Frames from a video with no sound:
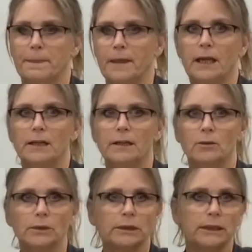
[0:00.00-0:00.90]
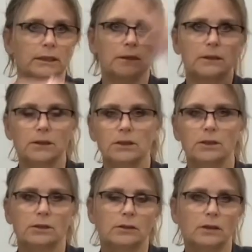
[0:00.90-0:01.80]
And really,
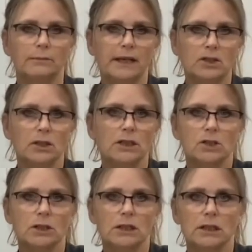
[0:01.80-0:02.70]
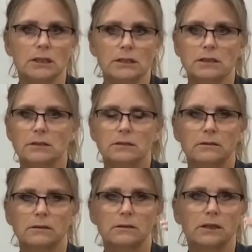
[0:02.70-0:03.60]
your imagination is
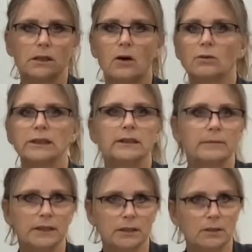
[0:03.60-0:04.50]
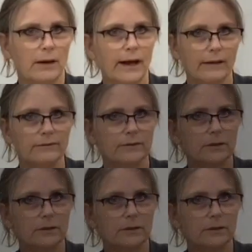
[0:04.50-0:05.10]
the only limit that you have.